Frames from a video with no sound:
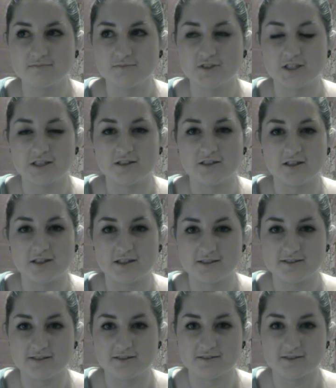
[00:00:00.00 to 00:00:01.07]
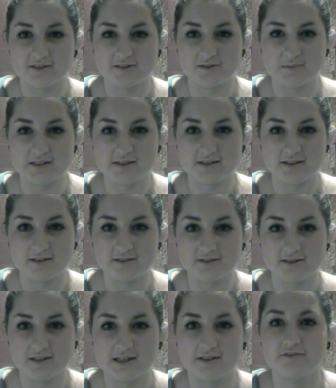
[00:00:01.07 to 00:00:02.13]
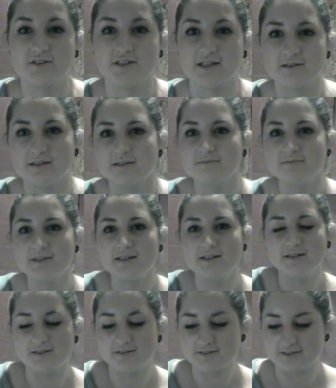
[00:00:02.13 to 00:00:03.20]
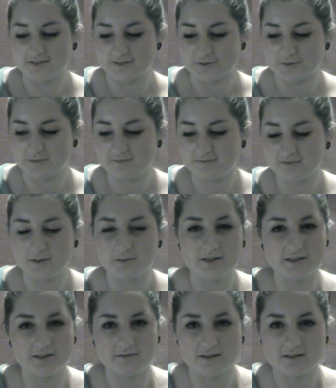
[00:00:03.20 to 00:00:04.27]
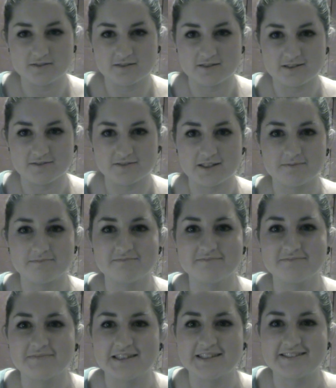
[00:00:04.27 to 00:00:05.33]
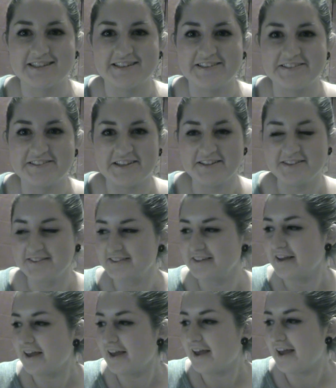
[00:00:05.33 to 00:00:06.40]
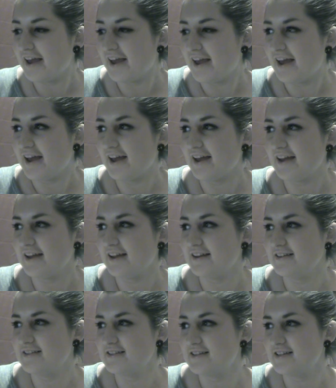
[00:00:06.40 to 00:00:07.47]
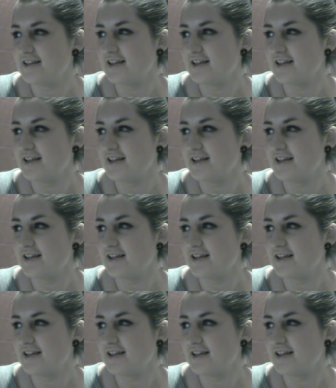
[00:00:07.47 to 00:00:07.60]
chicken curry is still stuck to my skin until I have a shower. So I work in a restaurant, if that makes any sense. And